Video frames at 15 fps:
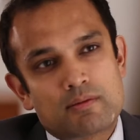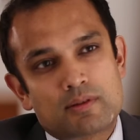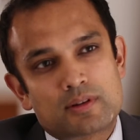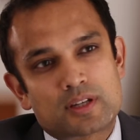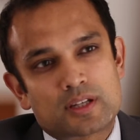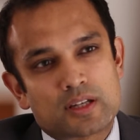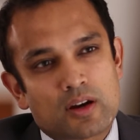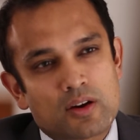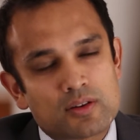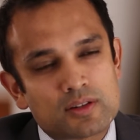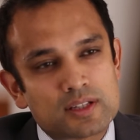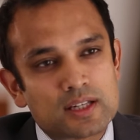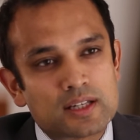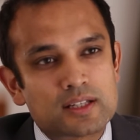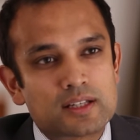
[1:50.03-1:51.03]

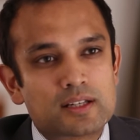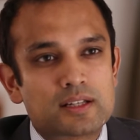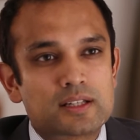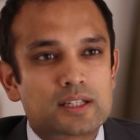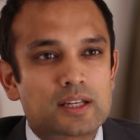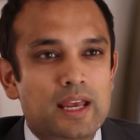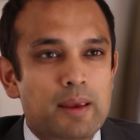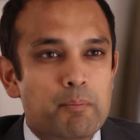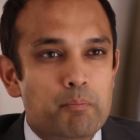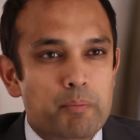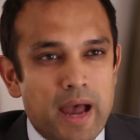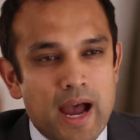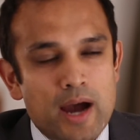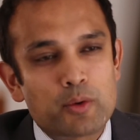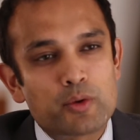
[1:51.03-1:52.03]
started to
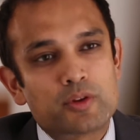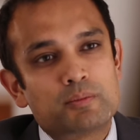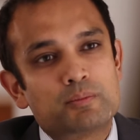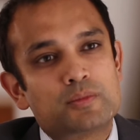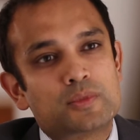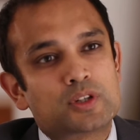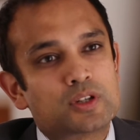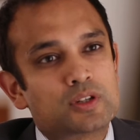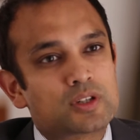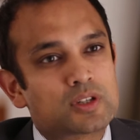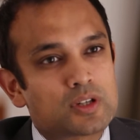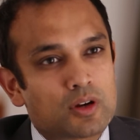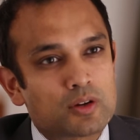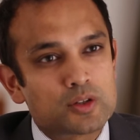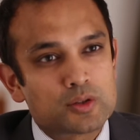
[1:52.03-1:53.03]
empower them to
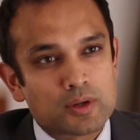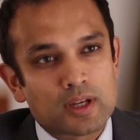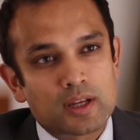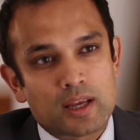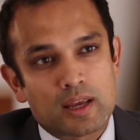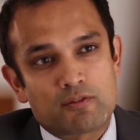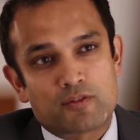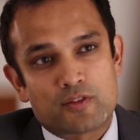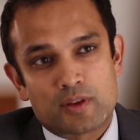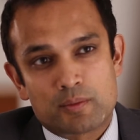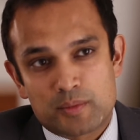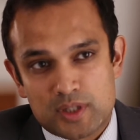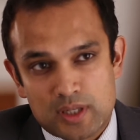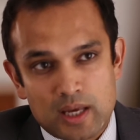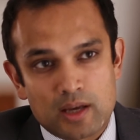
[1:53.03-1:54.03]
start doing it for
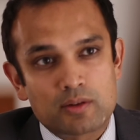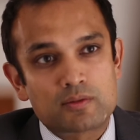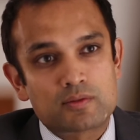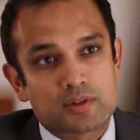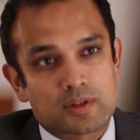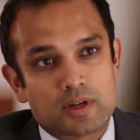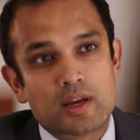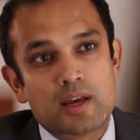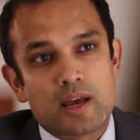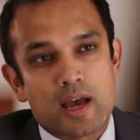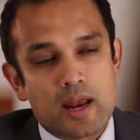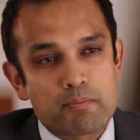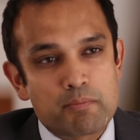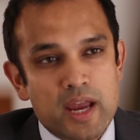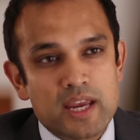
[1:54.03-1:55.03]
themselves
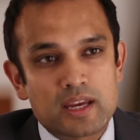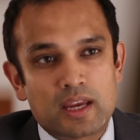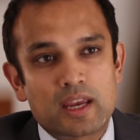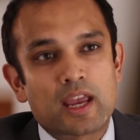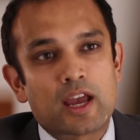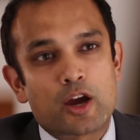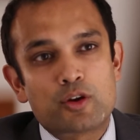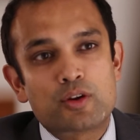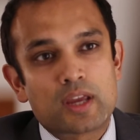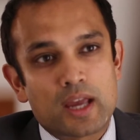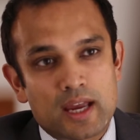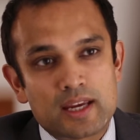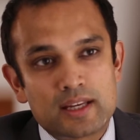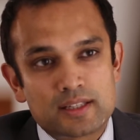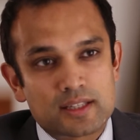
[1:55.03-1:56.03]
and making it
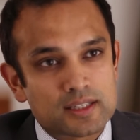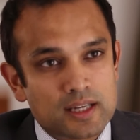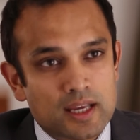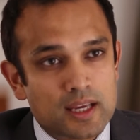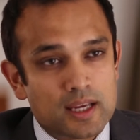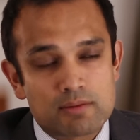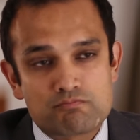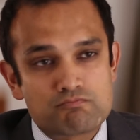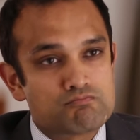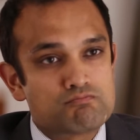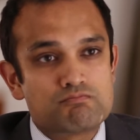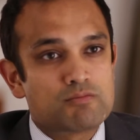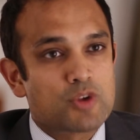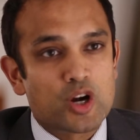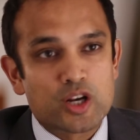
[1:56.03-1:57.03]
okay to say,
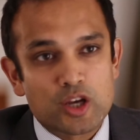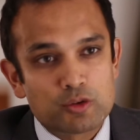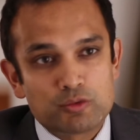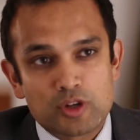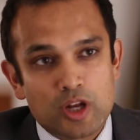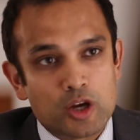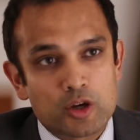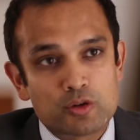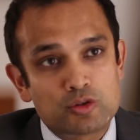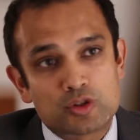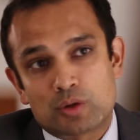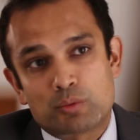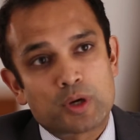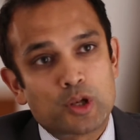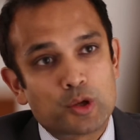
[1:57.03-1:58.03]
I don't know,
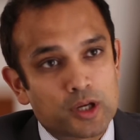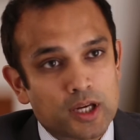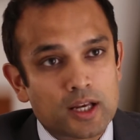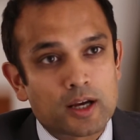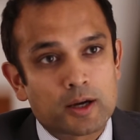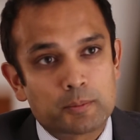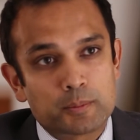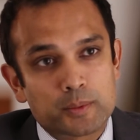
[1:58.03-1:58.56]
should we look it up?